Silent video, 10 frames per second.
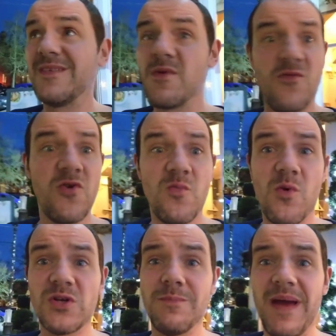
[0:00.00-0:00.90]
So I was in my
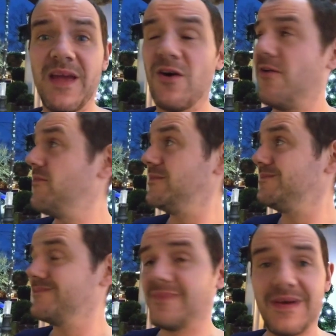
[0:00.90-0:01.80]
room watching Bake Off,
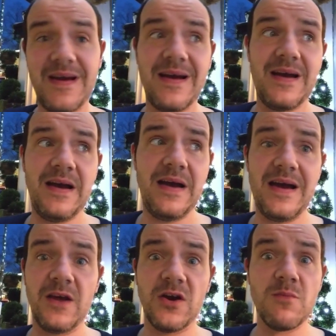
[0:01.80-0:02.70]

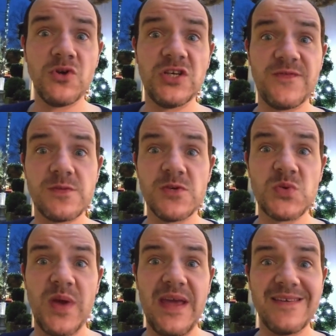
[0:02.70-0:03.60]
and I got the munchies for something
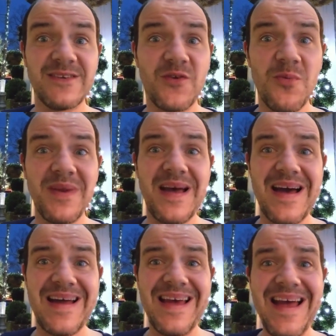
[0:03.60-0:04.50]
sweet. So I've come
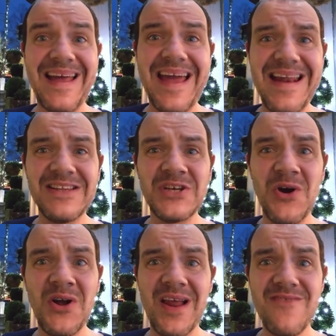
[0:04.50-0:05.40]
down, getting a
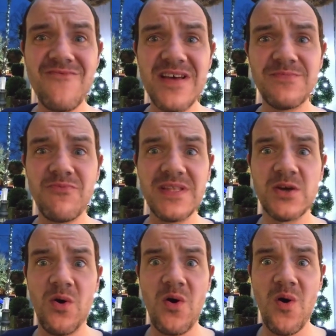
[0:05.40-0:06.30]
chocolate and raspberry
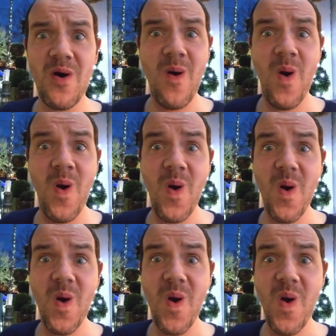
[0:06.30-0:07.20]
tart.
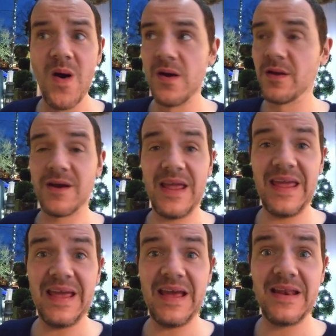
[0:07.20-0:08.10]
Gonna
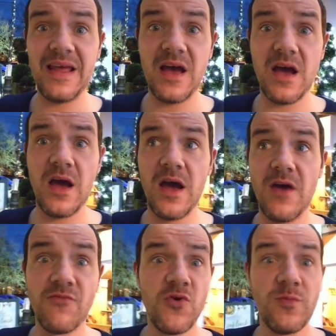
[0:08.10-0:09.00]
eat in
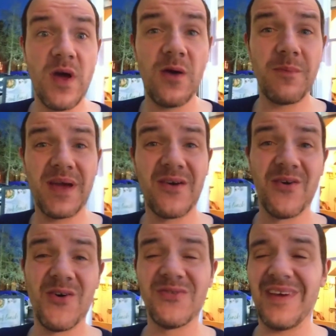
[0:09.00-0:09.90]
the room now,
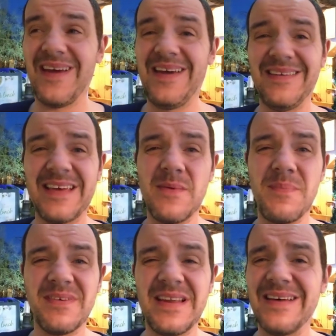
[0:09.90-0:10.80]
because it's getting
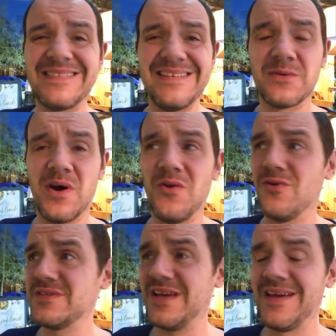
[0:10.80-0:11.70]
a bit busy downstairs, it's quite
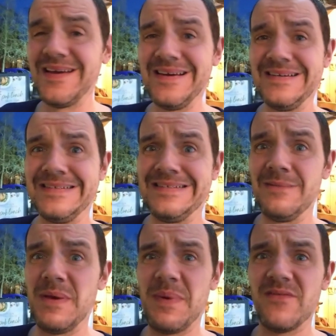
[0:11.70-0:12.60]
noisy.
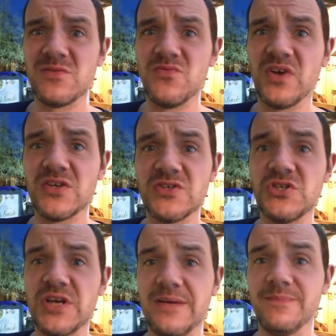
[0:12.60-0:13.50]
People having some drinks
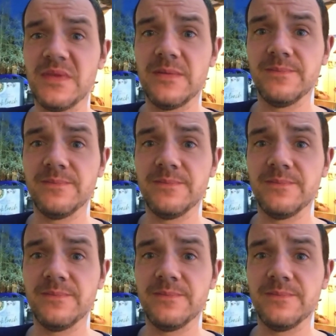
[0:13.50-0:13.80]
and shit.